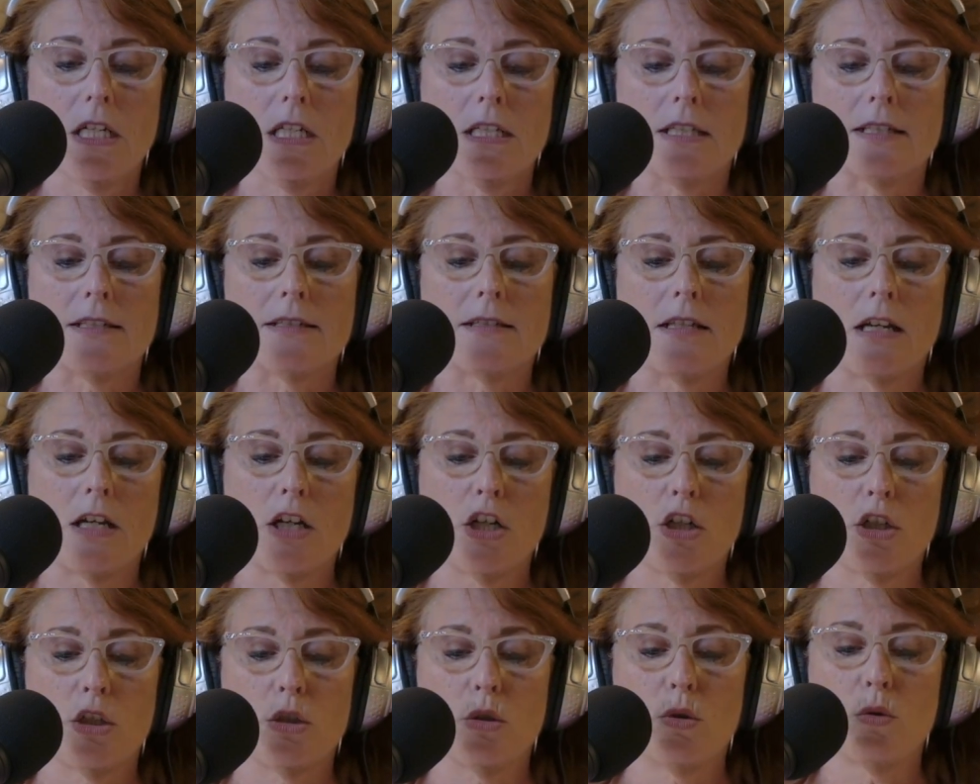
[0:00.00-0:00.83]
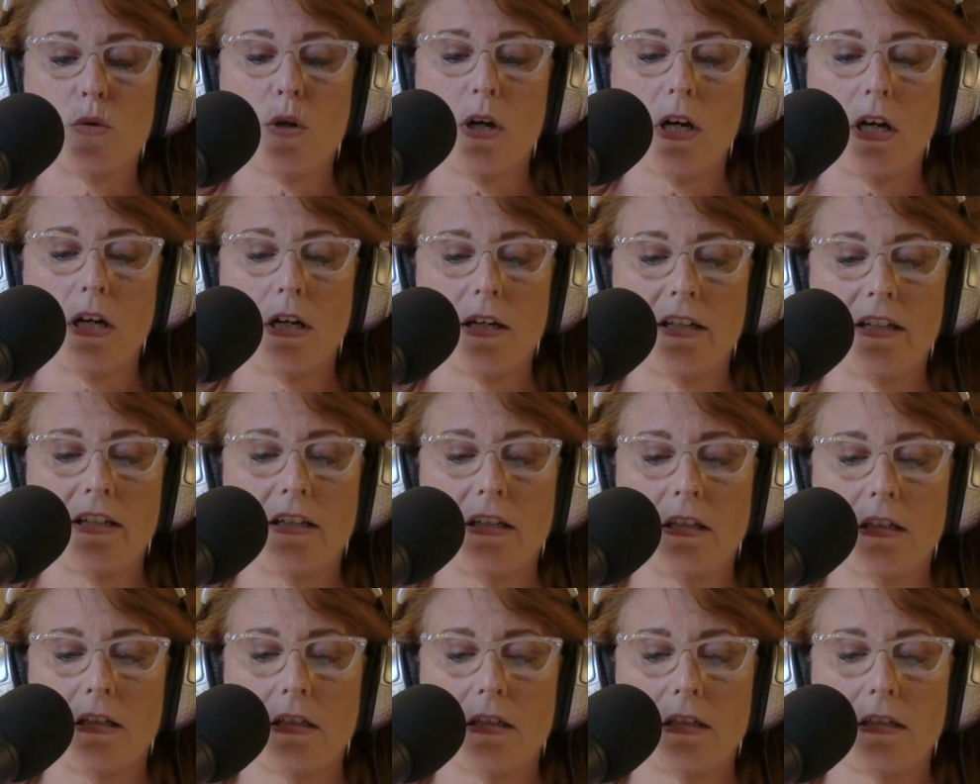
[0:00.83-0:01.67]
So I
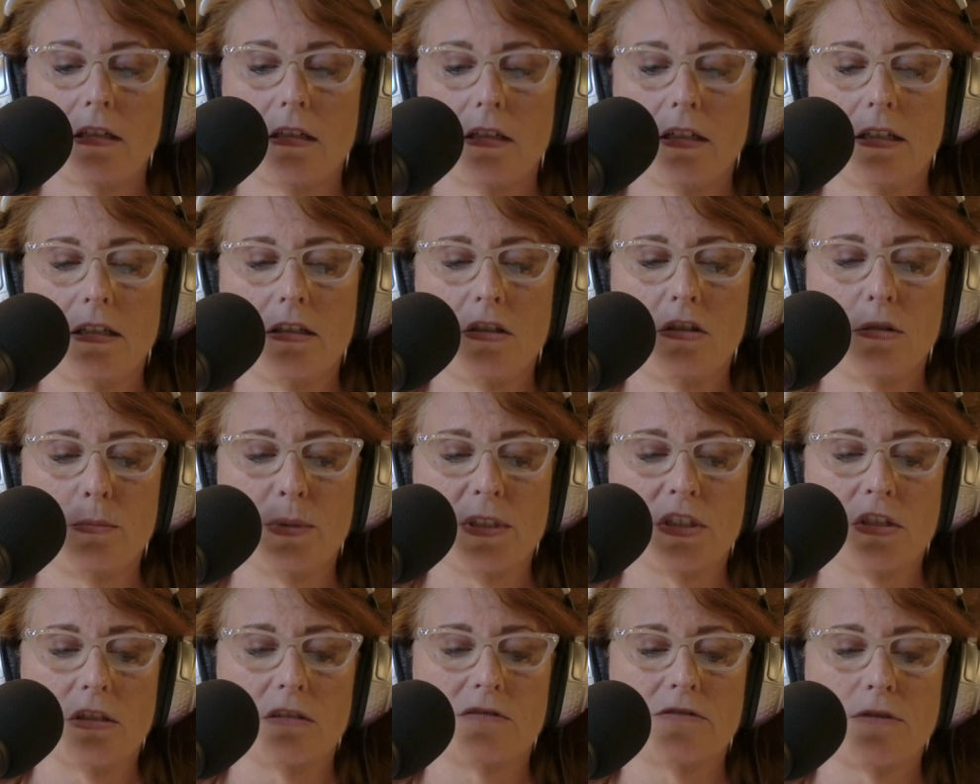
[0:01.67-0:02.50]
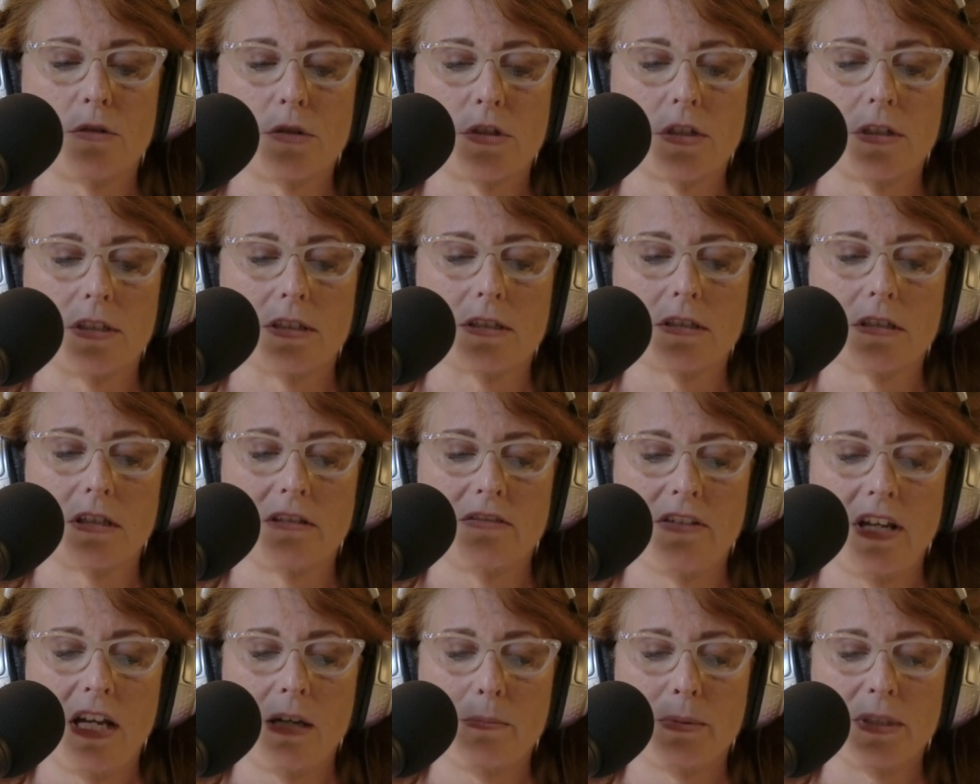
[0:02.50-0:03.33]
had a whole bunch of unfortunate
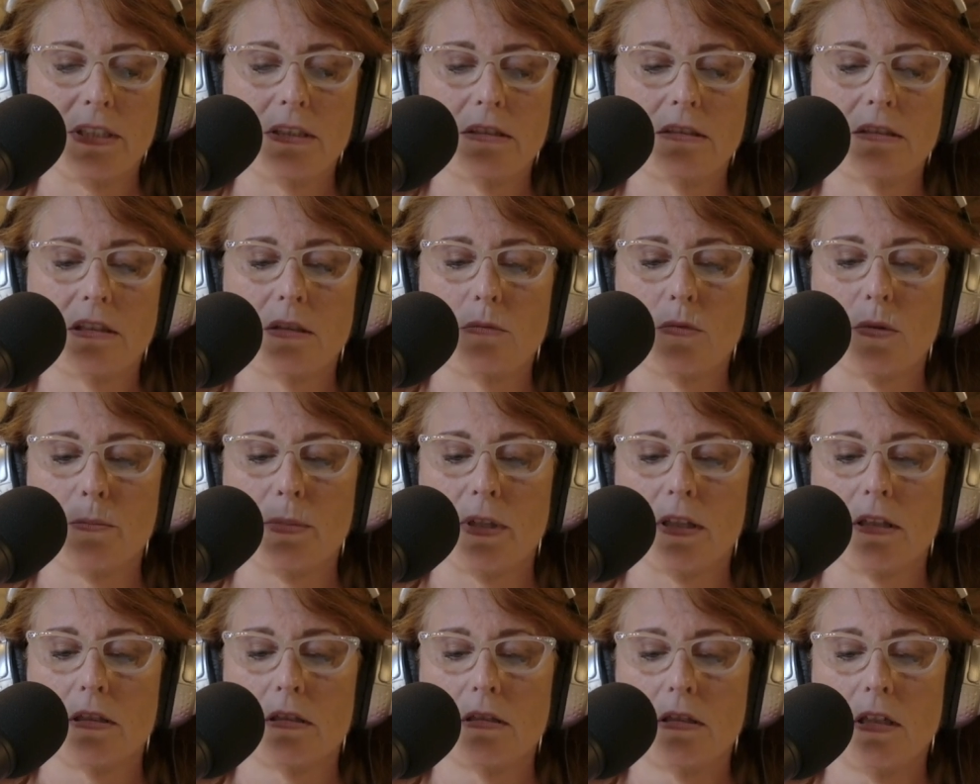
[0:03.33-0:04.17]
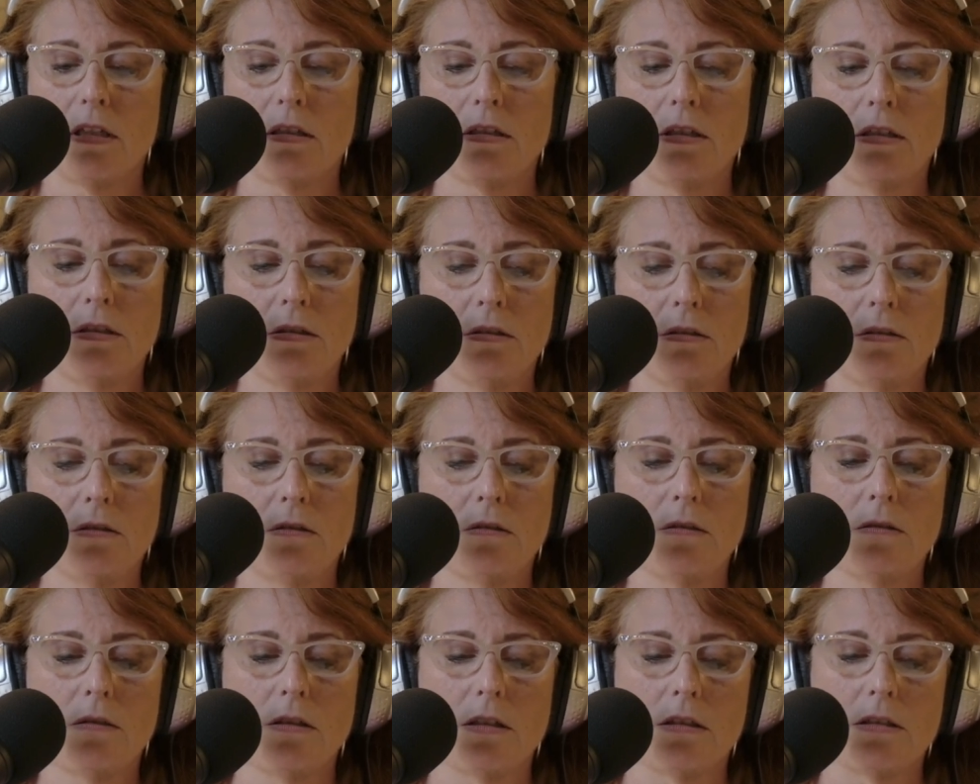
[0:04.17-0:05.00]
stuff happen. I won't bother to tell
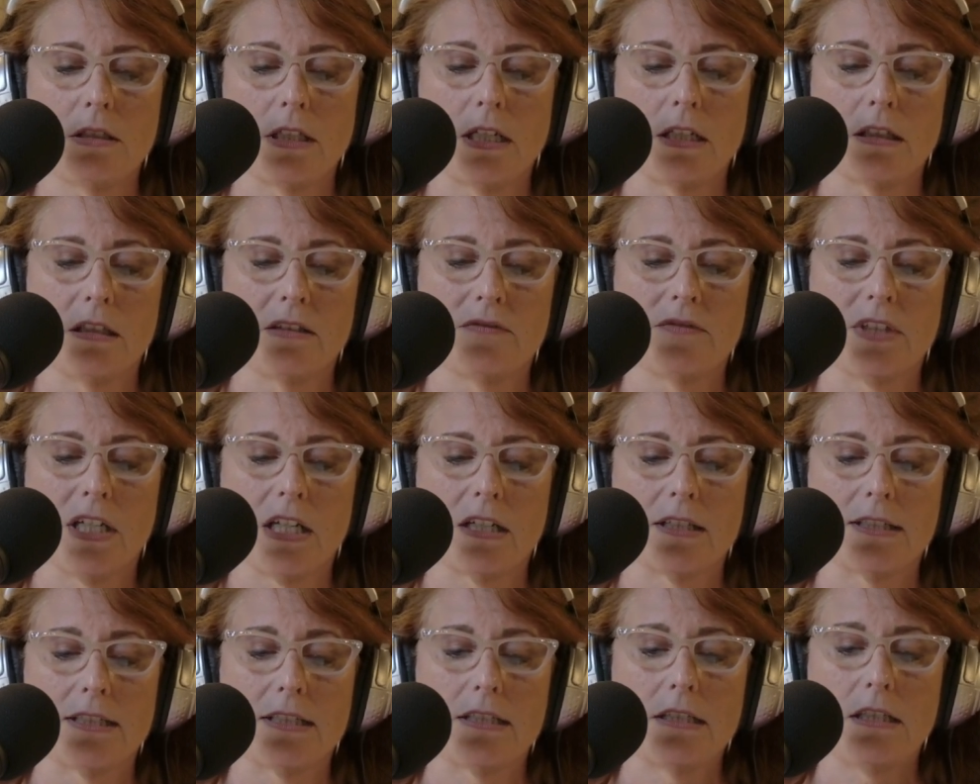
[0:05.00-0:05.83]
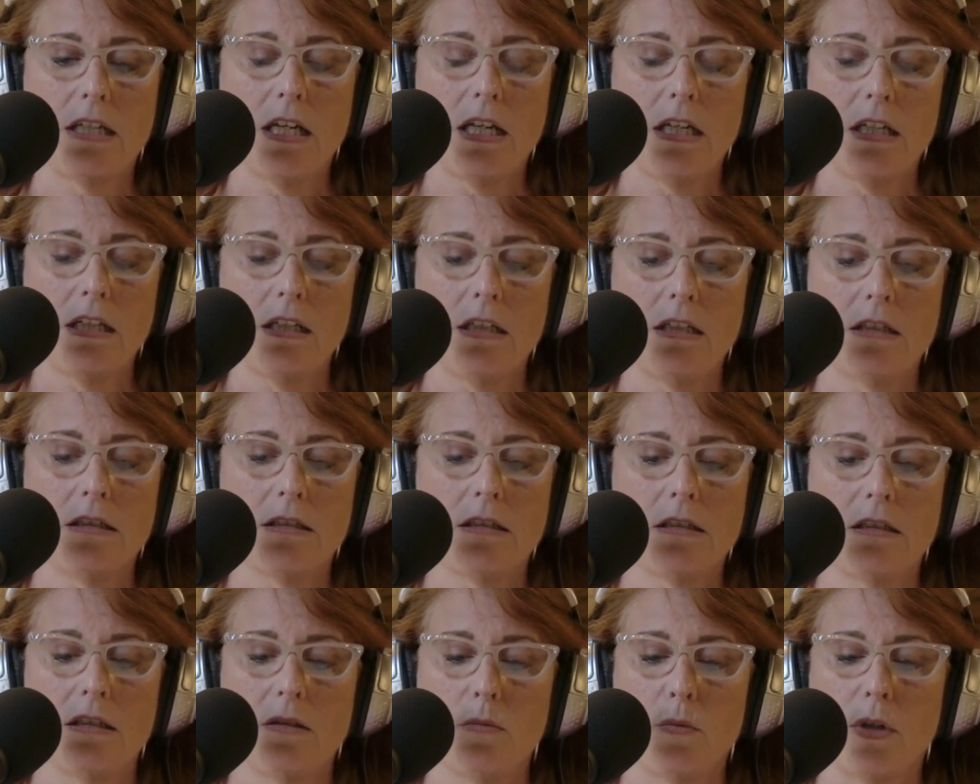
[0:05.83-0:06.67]
you. Their dad lived out of
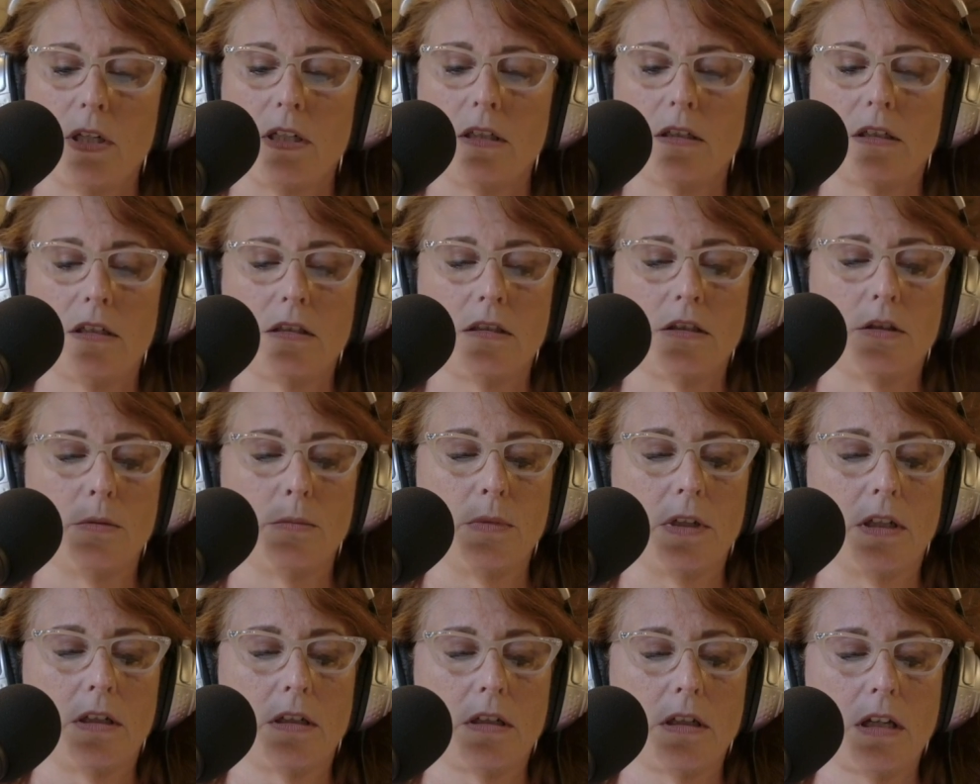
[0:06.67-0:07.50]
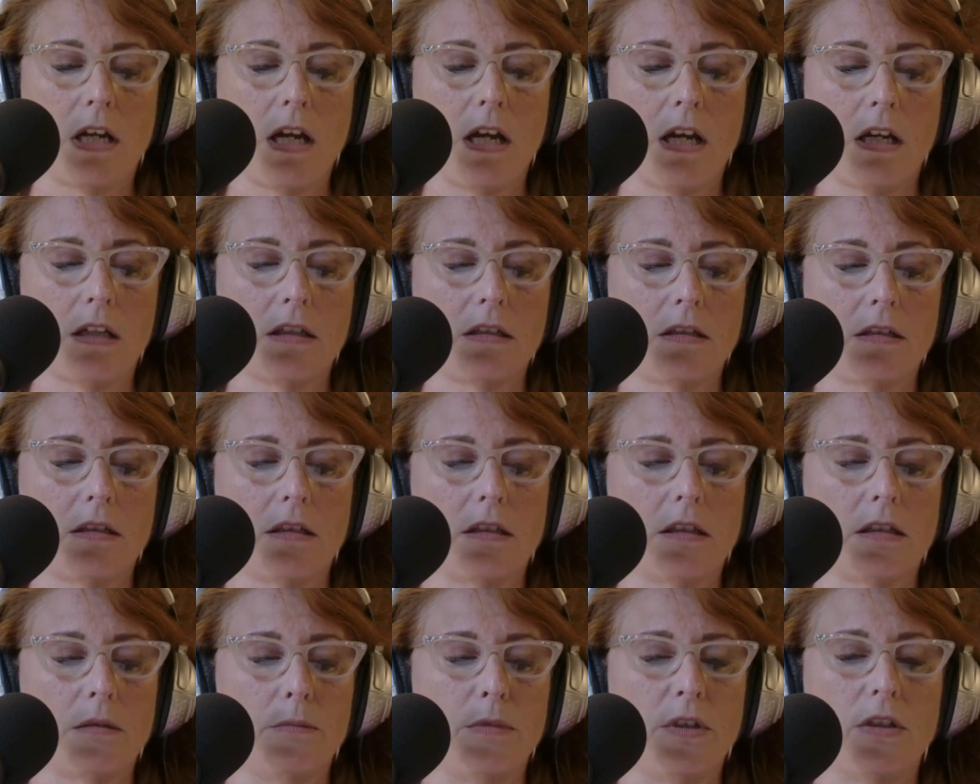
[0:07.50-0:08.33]
state. He went
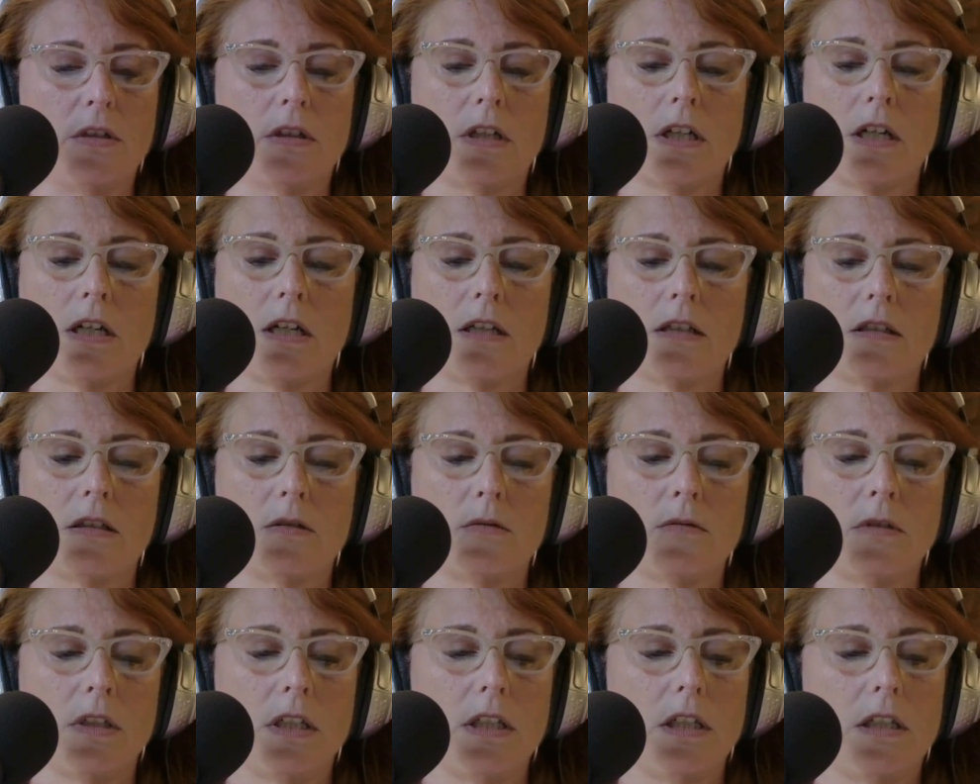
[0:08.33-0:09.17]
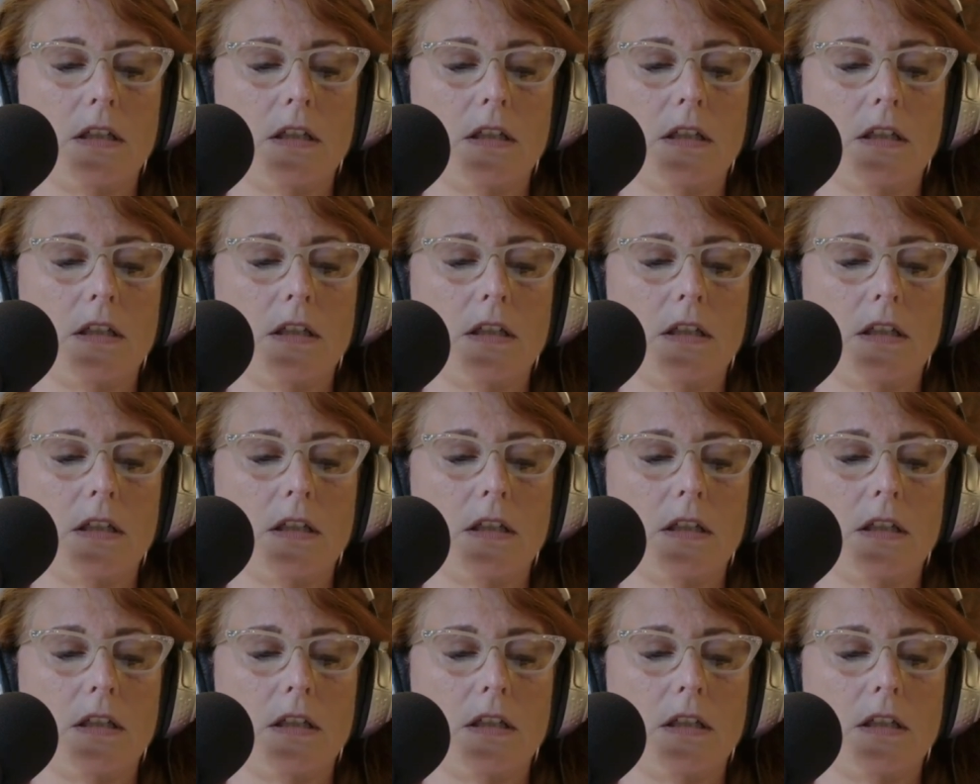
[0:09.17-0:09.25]
incommunicado,